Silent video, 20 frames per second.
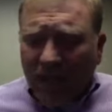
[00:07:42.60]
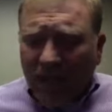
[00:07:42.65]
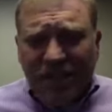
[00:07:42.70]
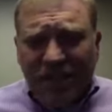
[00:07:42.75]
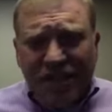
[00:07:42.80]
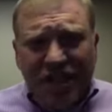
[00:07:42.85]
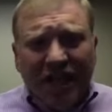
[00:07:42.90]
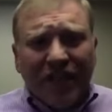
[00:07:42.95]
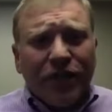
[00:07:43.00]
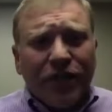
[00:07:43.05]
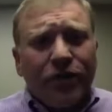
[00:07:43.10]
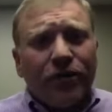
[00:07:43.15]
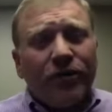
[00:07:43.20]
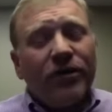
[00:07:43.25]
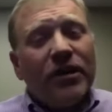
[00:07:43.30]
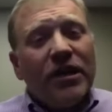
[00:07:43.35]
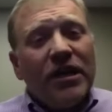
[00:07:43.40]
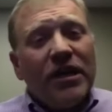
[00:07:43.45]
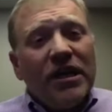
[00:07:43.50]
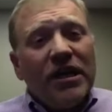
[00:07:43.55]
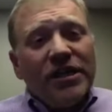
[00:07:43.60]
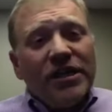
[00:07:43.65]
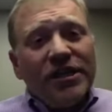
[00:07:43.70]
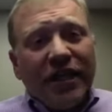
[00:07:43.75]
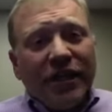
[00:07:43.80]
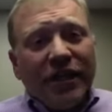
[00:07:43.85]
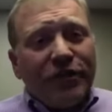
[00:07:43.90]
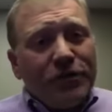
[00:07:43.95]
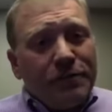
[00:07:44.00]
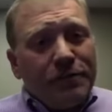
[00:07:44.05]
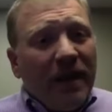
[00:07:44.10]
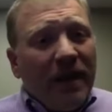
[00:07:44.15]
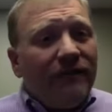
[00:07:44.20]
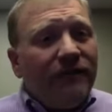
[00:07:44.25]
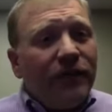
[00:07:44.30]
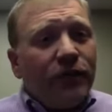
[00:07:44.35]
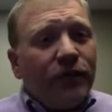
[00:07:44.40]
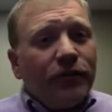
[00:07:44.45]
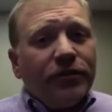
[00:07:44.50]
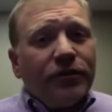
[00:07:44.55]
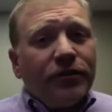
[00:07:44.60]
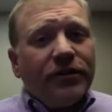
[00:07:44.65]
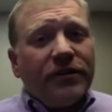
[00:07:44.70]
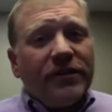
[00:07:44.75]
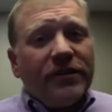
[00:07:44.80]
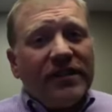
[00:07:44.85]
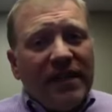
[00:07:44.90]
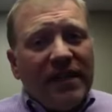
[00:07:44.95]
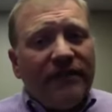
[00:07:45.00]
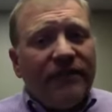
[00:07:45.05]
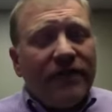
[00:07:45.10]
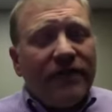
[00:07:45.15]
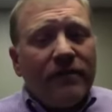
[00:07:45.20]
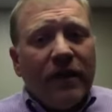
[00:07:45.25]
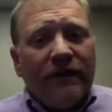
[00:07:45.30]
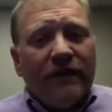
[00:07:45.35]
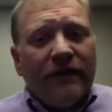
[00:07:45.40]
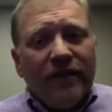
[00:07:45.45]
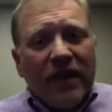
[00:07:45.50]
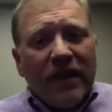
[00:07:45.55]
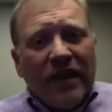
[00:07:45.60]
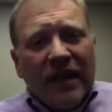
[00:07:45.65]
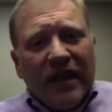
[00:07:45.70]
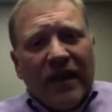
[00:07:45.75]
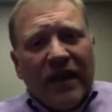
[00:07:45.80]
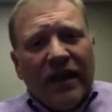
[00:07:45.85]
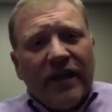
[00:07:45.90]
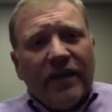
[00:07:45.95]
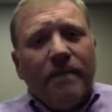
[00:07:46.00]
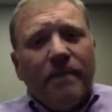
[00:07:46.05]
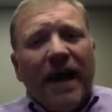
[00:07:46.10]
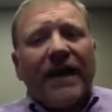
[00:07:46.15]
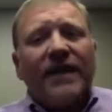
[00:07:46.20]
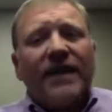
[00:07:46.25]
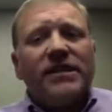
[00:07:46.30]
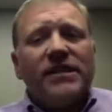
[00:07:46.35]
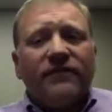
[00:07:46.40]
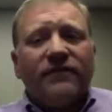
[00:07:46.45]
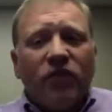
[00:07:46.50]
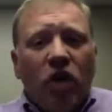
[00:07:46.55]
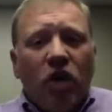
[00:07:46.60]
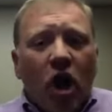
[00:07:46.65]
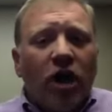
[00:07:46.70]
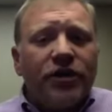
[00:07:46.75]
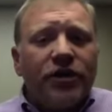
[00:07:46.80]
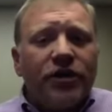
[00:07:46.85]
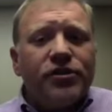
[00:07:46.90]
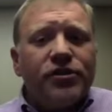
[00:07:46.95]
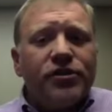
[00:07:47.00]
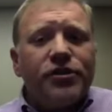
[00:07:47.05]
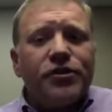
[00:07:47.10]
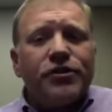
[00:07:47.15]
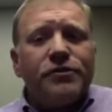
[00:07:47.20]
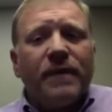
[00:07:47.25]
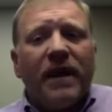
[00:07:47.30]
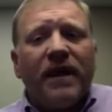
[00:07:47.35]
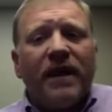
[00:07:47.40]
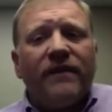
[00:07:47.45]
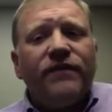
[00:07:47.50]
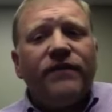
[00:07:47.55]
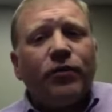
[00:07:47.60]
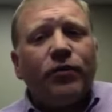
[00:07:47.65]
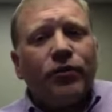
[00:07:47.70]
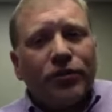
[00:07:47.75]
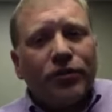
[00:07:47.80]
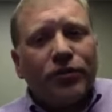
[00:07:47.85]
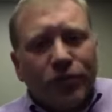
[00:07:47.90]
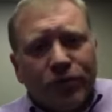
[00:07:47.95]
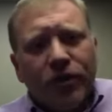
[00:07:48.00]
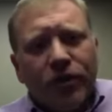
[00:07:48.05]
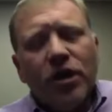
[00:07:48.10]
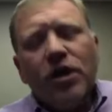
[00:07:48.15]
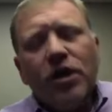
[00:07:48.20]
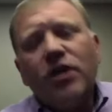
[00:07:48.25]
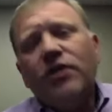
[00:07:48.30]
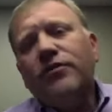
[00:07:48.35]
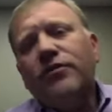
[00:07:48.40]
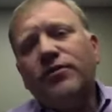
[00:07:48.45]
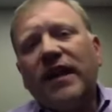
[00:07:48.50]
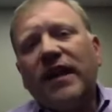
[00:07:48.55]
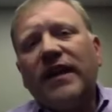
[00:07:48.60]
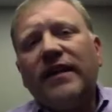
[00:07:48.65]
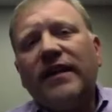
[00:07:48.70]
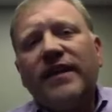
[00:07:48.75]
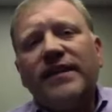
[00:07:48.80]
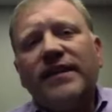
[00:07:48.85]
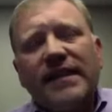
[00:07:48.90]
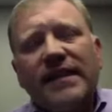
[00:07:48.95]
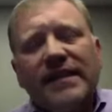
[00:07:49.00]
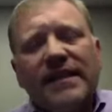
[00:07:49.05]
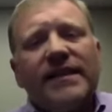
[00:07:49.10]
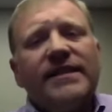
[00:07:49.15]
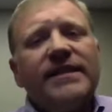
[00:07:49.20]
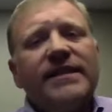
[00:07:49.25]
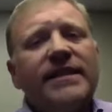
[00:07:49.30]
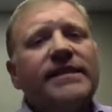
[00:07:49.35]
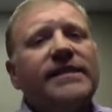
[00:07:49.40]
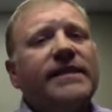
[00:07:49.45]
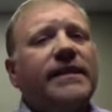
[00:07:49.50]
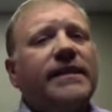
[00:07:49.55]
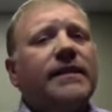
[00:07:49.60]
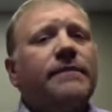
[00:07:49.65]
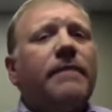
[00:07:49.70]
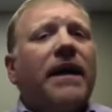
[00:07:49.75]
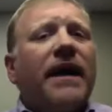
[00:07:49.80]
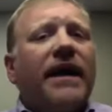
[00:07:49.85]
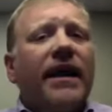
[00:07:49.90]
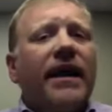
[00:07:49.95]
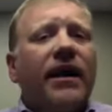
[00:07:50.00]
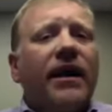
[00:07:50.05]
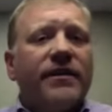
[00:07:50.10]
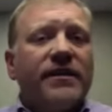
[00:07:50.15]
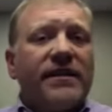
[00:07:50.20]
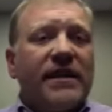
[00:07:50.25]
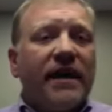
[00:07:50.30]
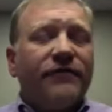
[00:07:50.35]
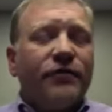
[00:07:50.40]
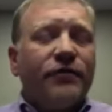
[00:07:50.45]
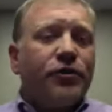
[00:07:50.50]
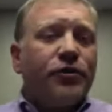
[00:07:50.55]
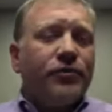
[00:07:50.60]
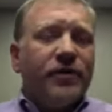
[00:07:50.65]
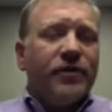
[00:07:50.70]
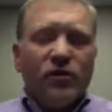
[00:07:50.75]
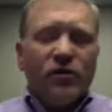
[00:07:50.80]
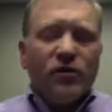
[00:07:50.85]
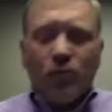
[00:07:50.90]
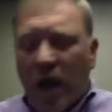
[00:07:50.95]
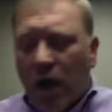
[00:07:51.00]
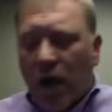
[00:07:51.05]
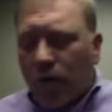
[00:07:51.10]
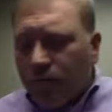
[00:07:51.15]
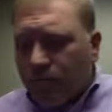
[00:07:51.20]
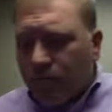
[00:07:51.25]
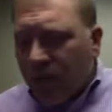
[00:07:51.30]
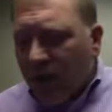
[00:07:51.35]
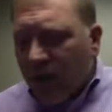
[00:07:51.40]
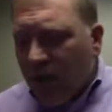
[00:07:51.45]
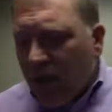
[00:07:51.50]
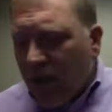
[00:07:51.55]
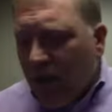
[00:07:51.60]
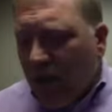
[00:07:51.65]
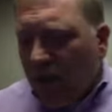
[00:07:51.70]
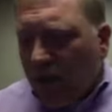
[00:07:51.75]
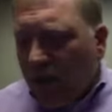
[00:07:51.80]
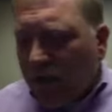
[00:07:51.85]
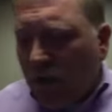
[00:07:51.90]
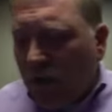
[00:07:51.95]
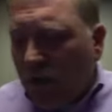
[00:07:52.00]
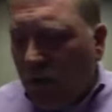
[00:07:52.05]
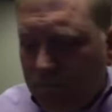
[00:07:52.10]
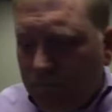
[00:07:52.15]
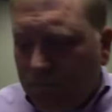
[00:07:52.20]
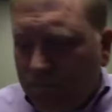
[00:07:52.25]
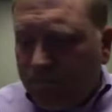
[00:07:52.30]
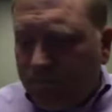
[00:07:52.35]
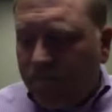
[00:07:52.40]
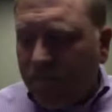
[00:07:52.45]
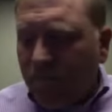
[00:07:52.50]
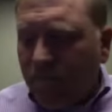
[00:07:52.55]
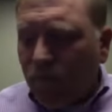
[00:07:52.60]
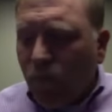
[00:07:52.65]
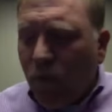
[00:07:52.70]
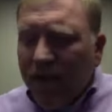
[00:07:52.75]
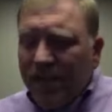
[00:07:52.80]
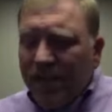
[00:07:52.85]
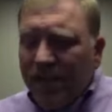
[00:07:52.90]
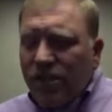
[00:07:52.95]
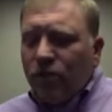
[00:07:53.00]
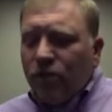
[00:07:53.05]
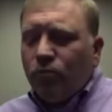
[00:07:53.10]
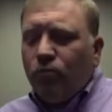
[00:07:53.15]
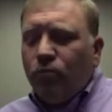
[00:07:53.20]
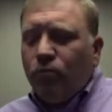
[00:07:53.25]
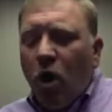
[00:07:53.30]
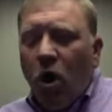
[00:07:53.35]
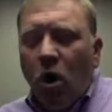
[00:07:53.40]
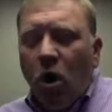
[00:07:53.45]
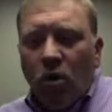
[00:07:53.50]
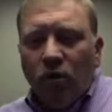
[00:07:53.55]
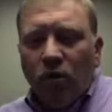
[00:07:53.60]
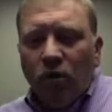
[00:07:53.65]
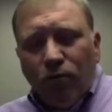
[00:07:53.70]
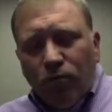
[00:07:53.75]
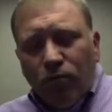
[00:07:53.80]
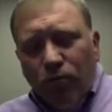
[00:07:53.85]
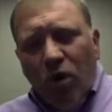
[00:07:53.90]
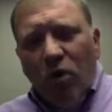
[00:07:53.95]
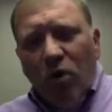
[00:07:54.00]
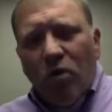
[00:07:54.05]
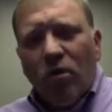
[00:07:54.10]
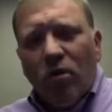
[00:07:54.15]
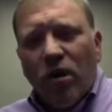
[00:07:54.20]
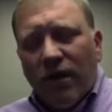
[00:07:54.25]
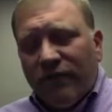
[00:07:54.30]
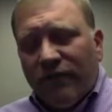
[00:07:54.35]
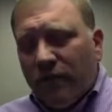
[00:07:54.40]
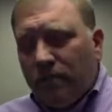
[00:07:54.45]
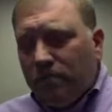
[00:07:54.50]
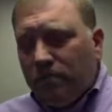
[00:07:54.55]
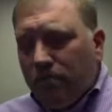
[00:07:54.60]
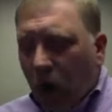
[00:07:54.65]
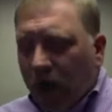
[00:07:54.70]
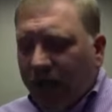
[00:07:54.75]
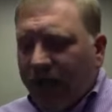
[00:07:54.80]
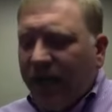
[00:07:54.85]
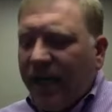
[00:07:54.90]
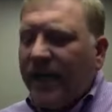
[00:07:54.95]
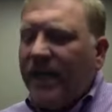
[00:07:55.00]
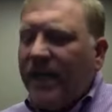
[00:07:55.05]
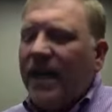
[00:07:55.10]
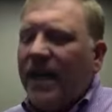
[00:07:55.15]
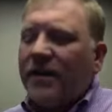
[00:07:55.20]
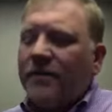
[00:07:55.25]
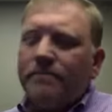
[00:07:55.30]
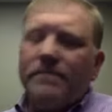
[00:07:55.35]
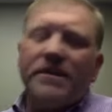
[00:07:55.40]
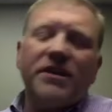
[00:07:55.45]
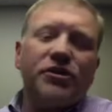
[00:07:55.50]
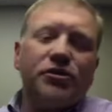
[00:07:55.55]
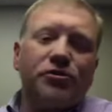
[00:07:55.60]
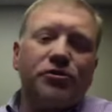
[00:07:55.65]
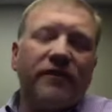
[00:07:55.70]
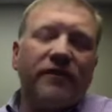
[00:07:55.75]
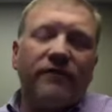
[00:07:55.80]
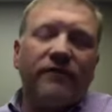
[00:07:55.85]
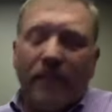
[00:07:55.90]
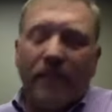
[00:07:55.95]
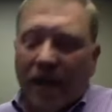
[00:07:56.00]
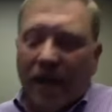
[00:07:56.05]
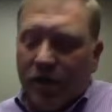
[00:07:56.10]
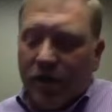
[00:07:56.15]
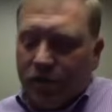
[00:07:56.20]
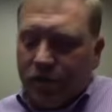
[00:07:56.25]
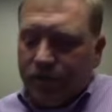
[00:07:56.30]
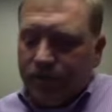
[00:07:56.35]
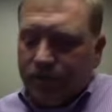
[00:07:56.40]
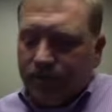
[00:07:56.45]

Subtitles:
Check your spam filters to see if any of the packets have gone to your spam filter, those kind of things, because I did send it back out this afternoon as well. So what is the role of the marketing and administrative manager?